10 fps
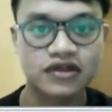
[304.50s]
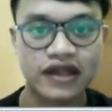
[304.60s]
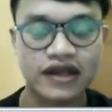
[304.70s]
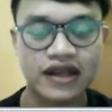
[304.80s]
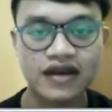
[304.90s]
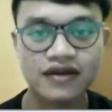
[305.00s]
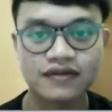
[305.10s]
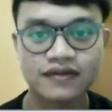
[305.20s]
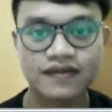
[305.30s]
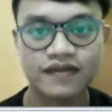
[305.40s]
and then
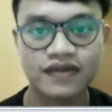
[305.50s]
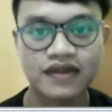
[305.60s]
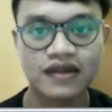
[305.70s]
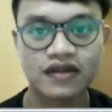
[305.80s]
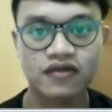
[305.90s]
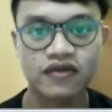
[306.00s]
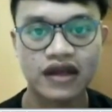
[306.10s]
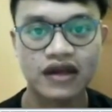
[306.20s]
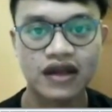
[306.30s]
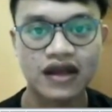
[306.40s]
we
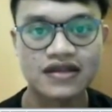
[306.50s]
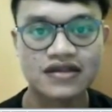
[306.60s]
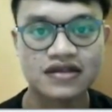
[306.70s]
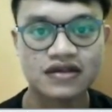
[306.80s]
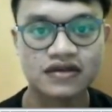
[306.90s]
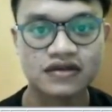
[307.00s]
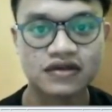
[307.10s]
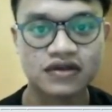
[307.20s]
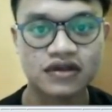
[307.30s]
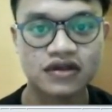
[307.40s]
analyze
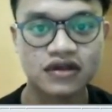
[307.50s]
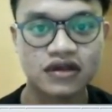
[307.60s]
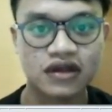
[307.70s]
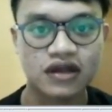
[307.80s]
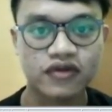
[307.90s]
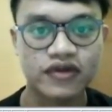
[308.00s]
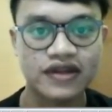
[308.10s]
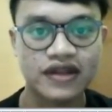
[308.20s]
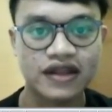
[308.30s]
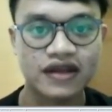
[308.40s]
and we
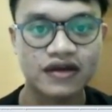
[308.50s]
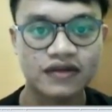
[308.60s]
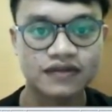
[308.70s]
take